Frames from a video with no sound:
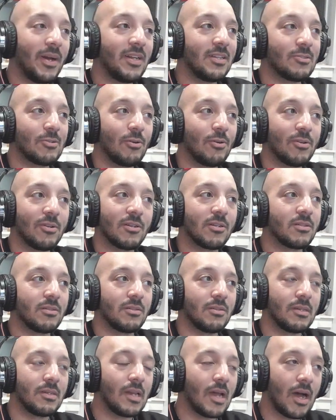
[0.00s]
told her,
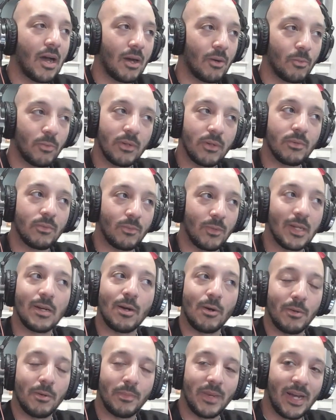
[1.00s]
nah, we're
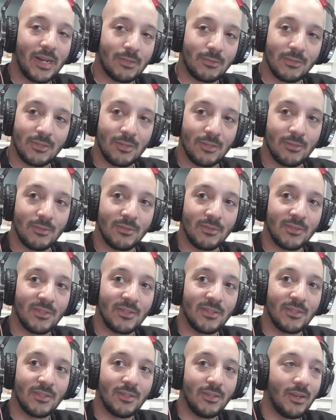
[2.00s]
going back with you.
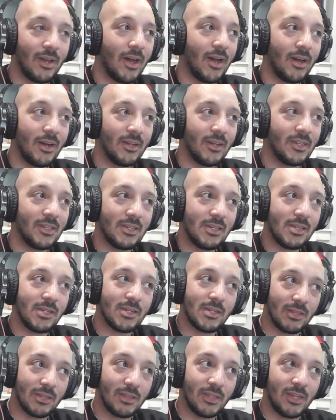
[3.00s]
Nah, he
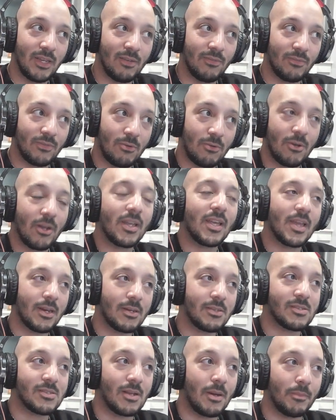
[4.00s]
can leave. Get
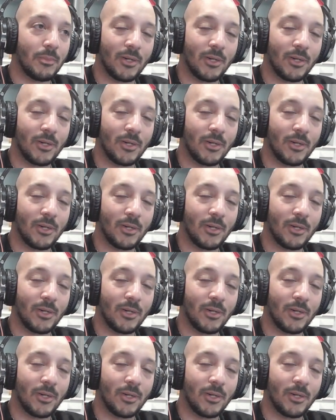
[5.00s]
his number.